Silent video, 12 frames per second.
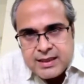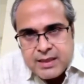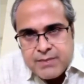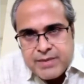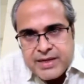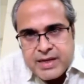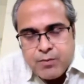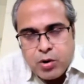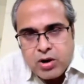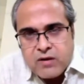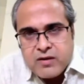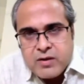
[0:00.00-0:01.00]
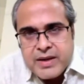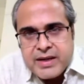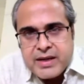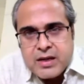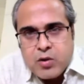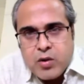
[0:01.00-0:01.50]
the medial border of the
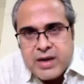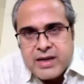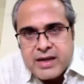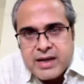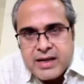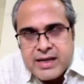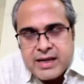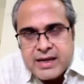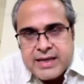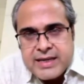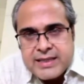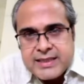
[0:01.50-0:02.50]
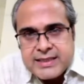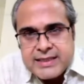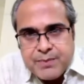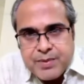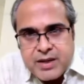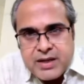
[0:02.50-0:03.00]
pedicle quite clearly,
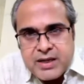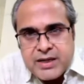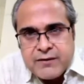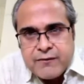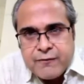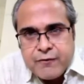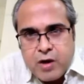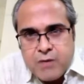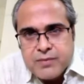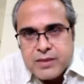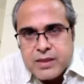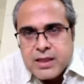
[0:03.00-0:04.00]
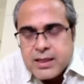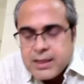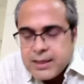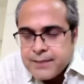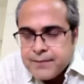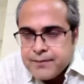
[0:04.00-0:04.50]
separately from
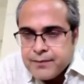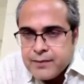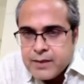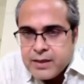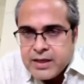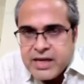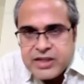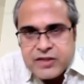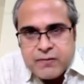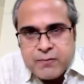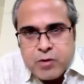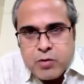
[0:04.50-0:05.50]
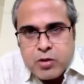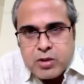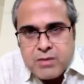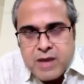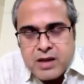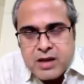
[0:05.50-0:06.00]
the gear shift probe or
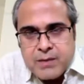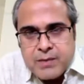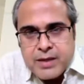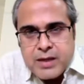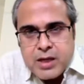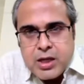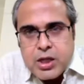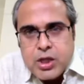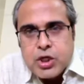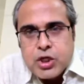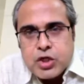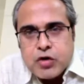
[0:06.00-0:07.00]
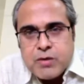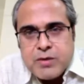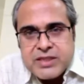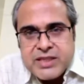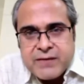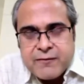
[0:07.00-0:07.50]
the marker pin, you will
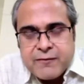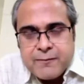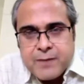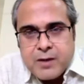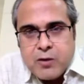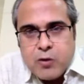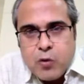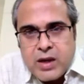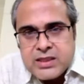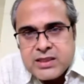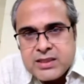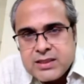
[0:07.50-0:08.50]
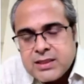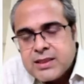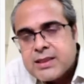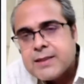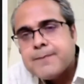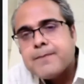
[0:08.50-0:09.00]
be safe. Once
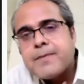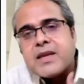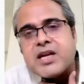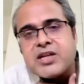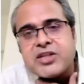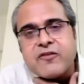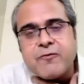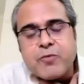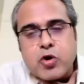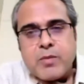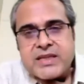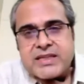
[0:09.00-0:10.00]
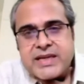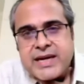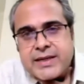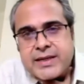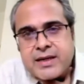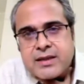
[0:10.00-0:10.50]
the gear shift probe has
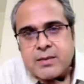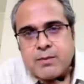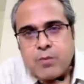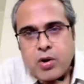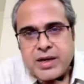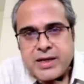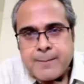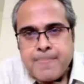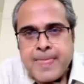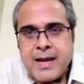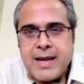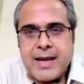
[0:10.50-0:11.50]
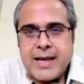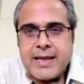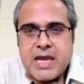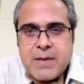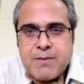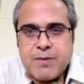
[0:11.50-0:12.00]
entered the body,
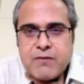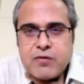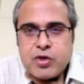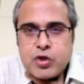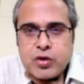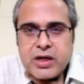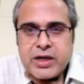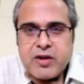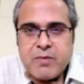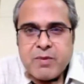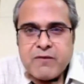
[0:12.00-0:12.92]
AP view, utility of